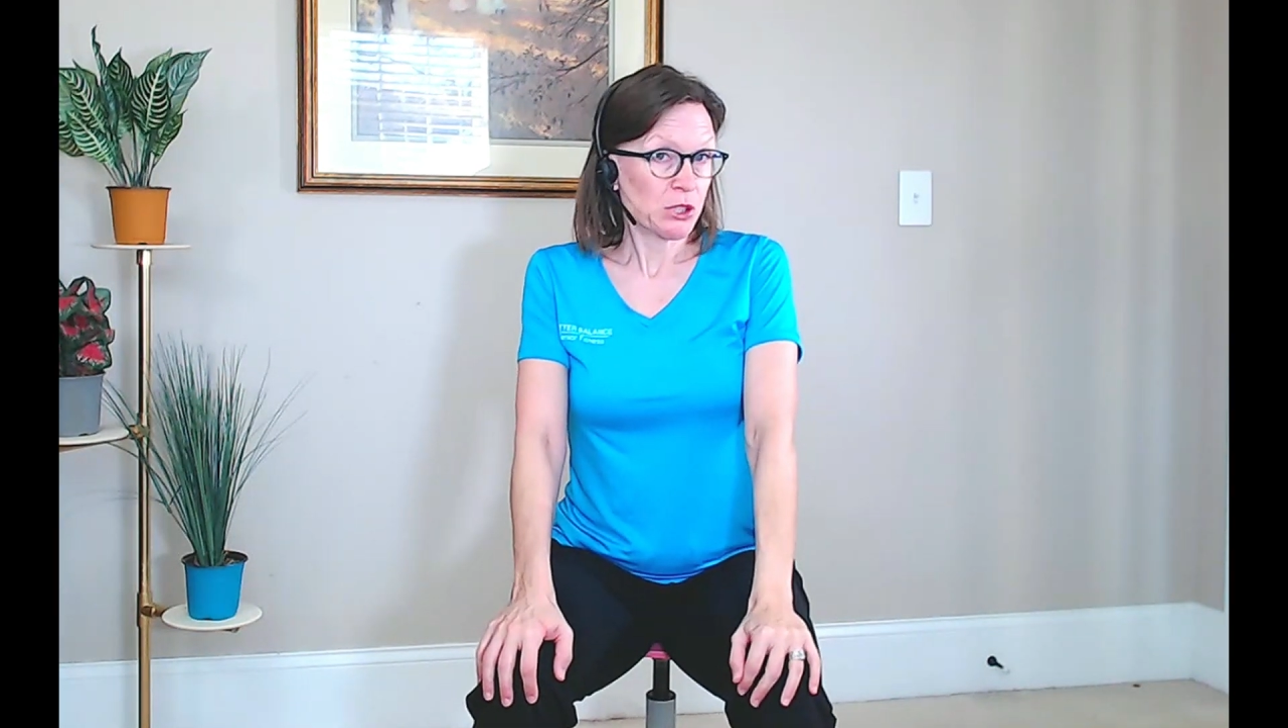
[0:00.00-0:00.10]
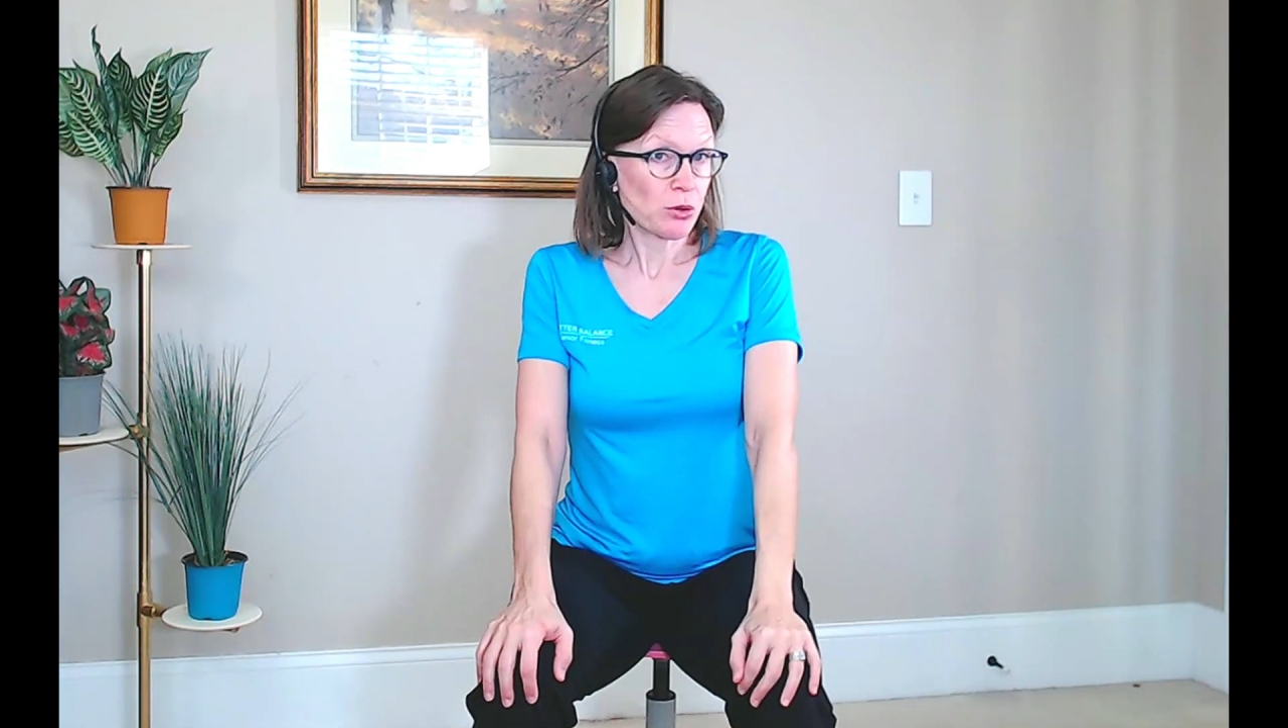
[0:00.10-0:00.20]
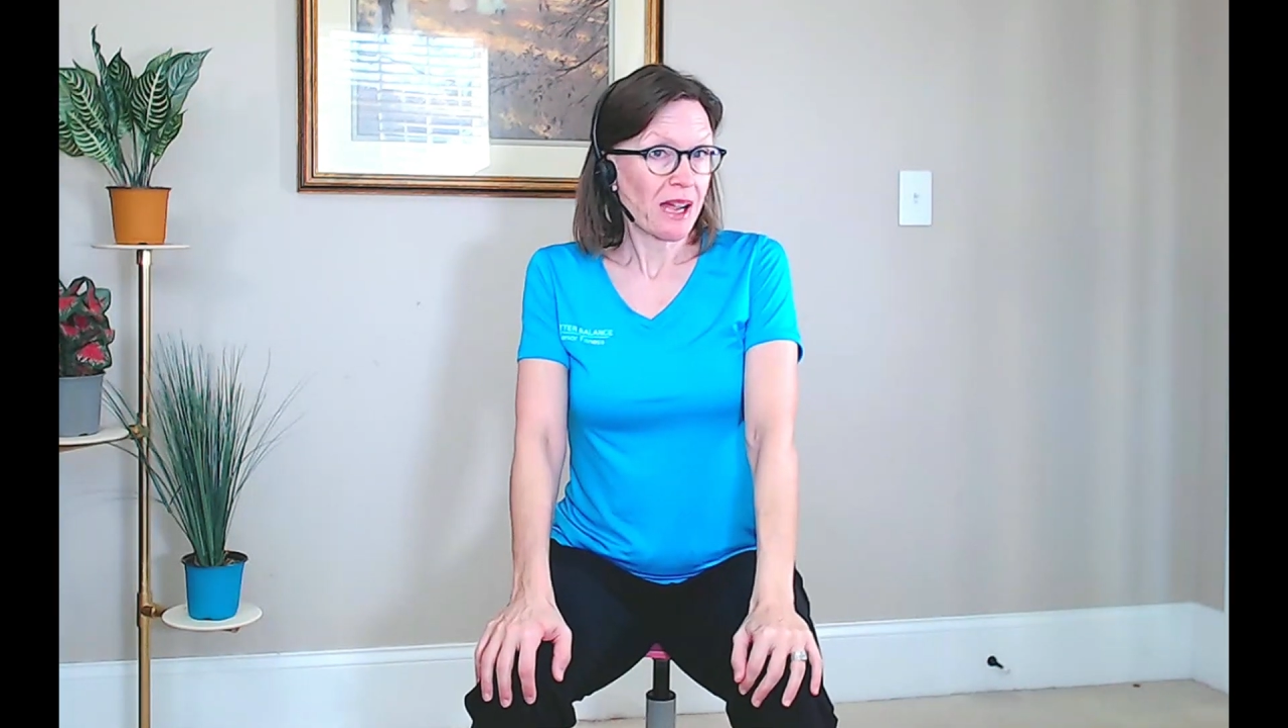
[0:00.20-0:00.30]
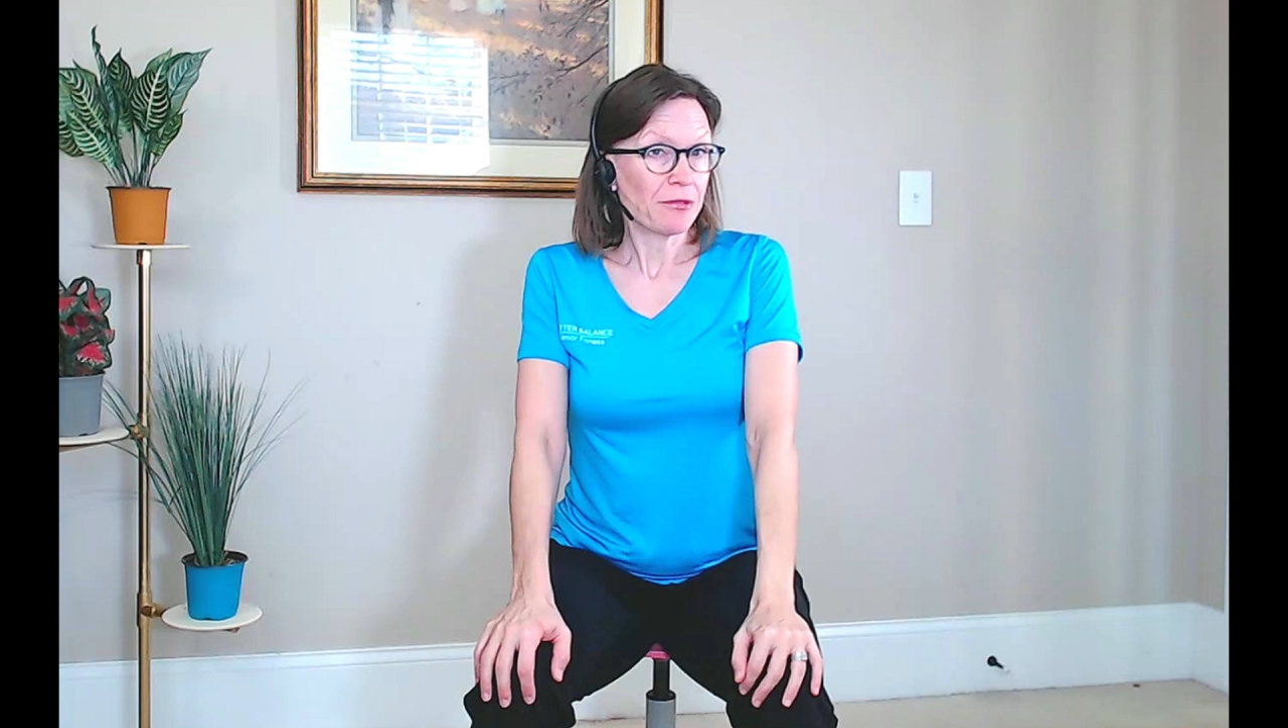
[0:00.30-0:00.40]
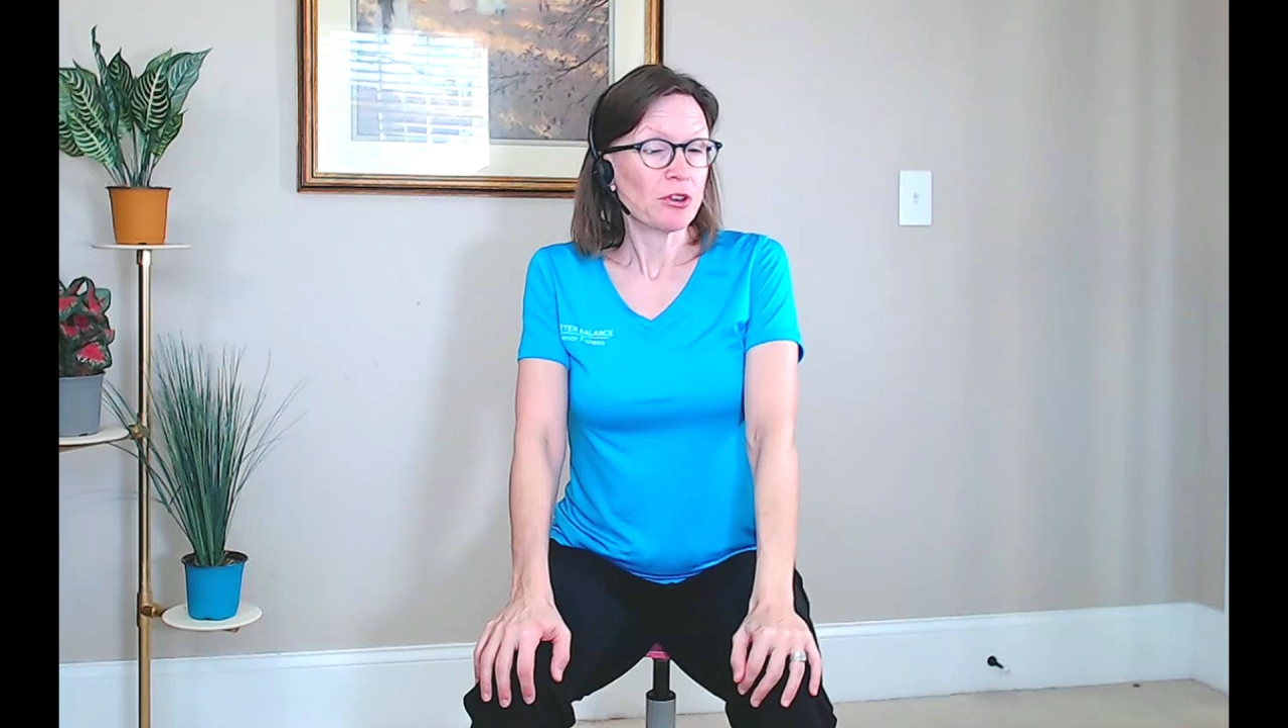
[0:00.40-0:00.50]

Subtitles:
try